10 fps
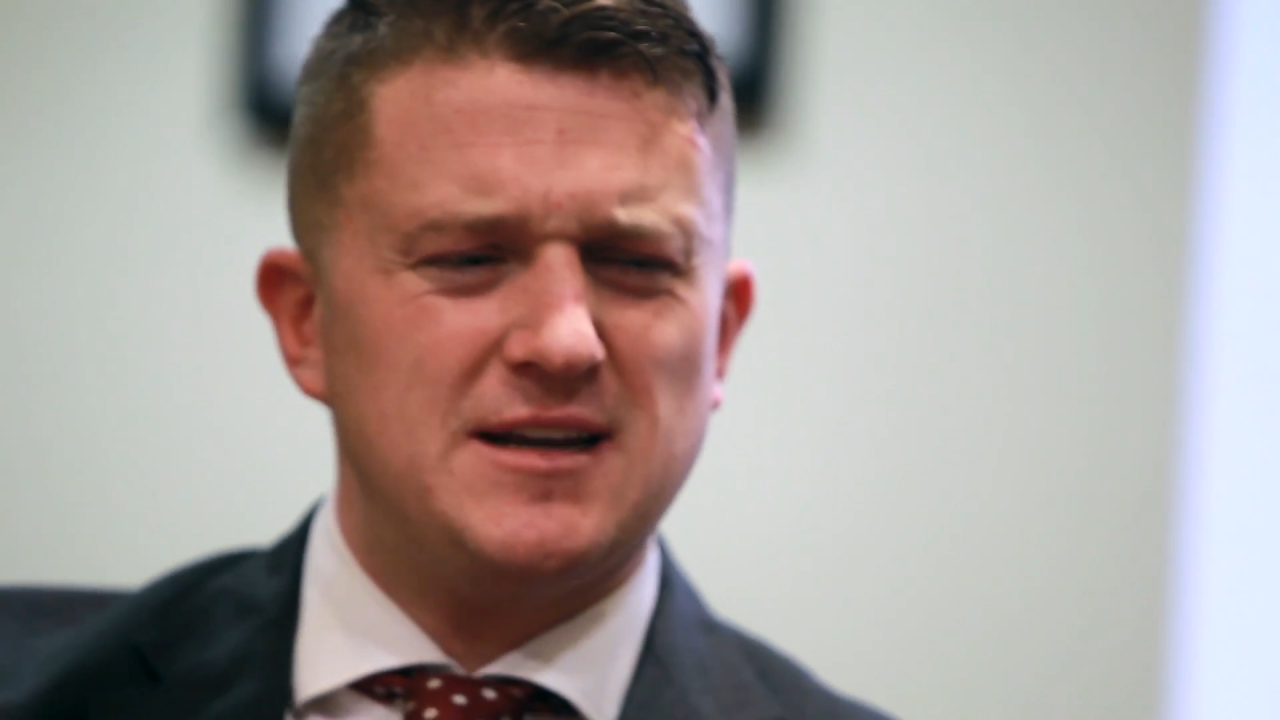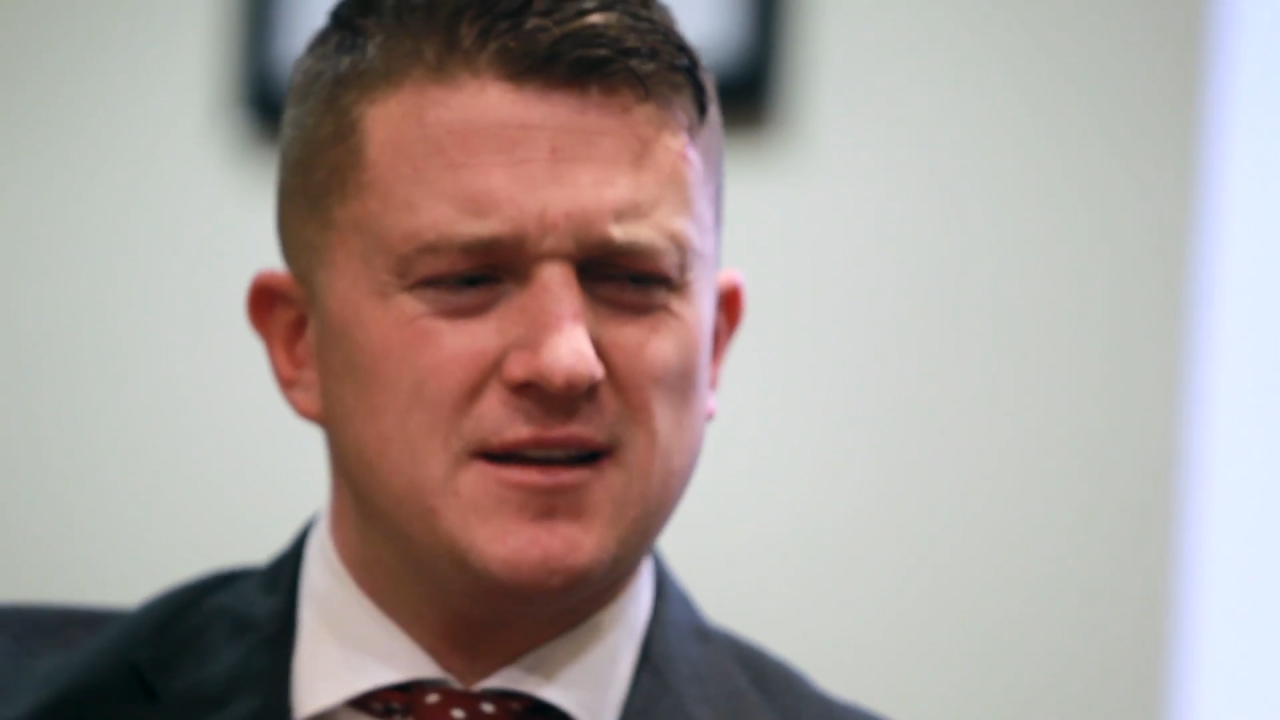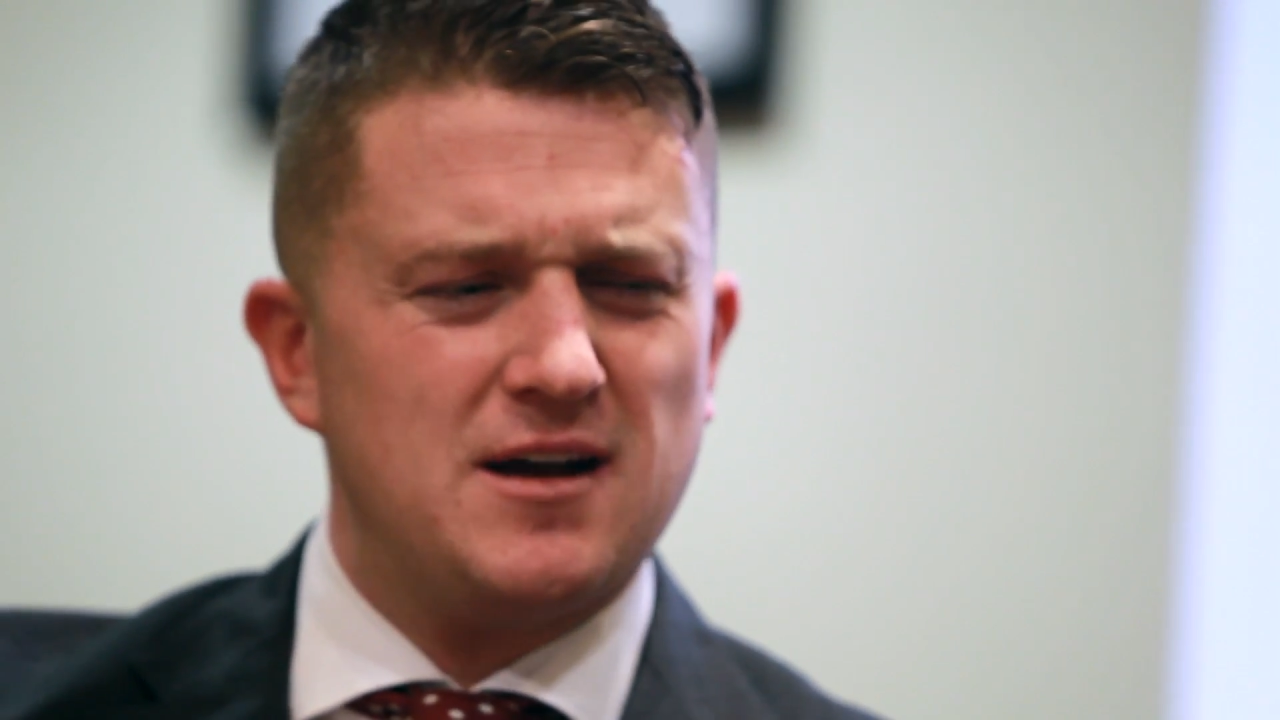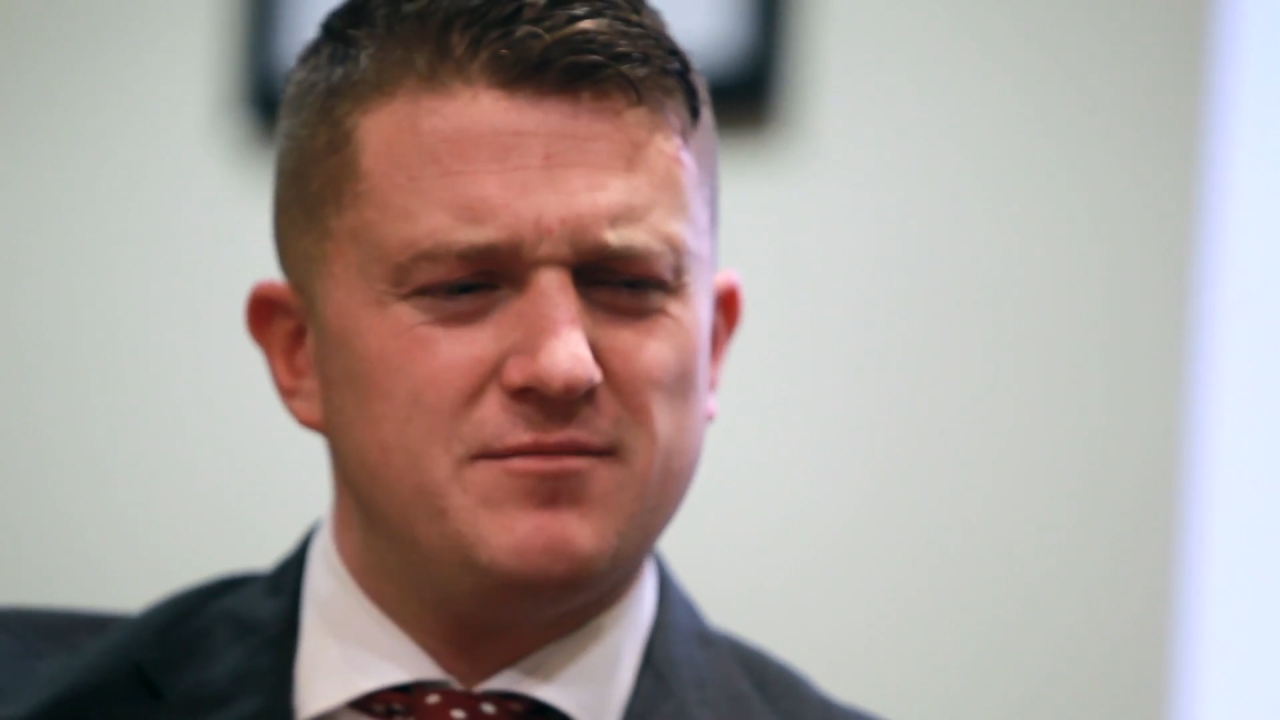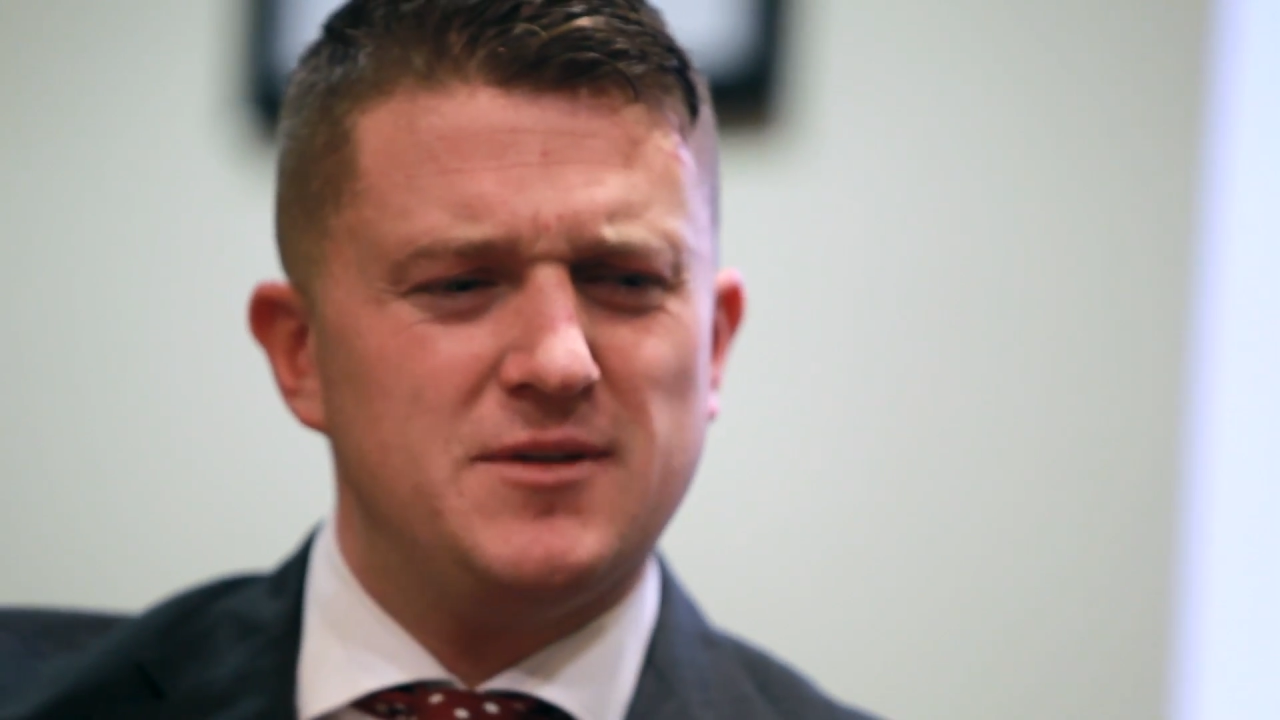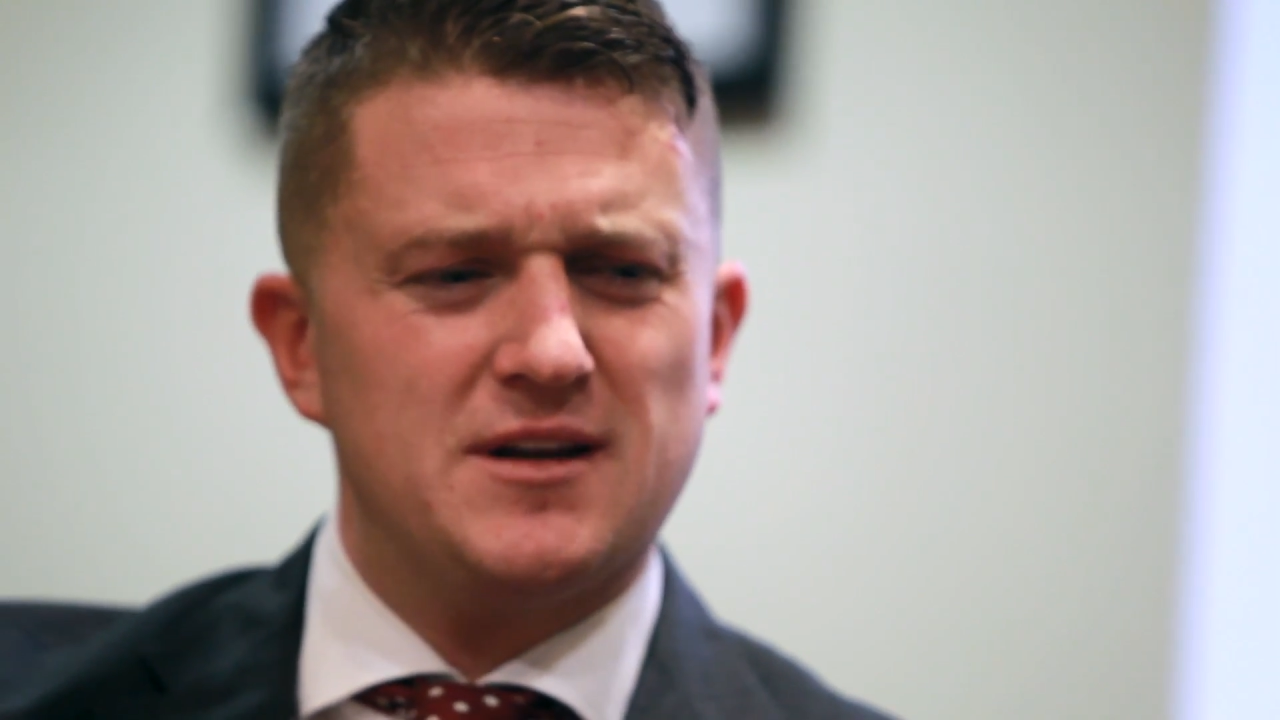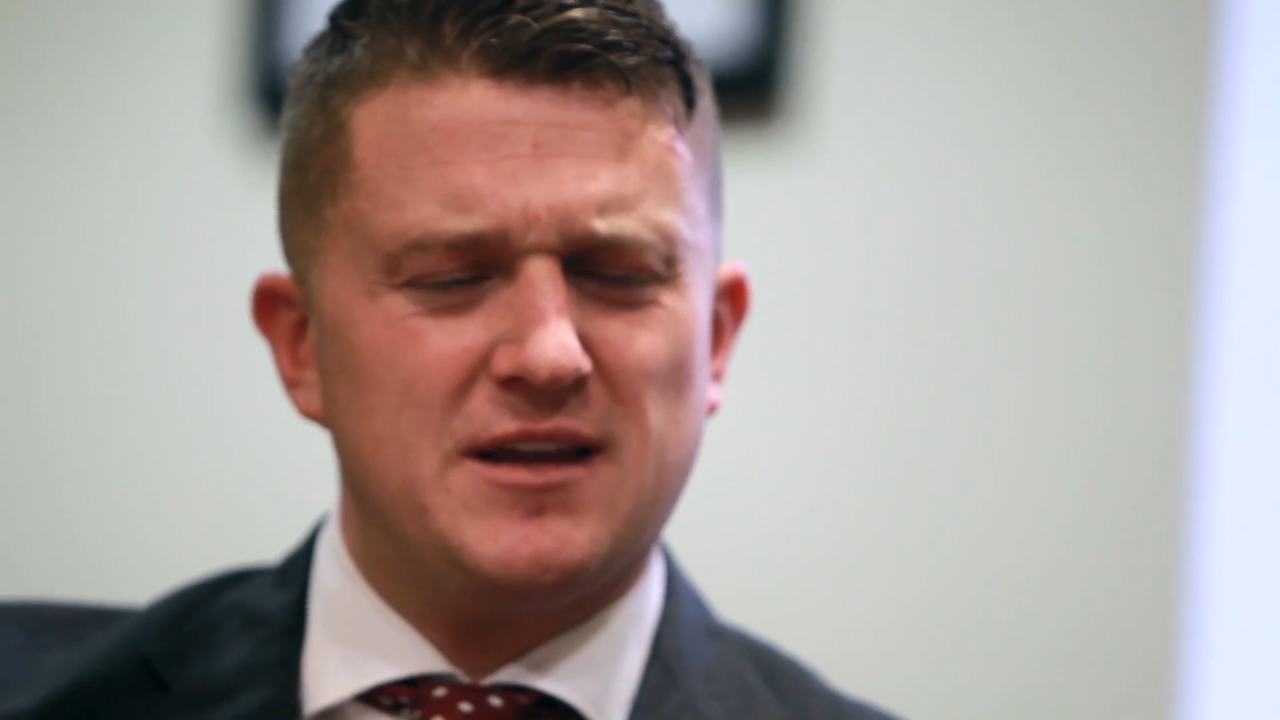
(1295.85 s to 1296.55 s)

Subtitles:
the government are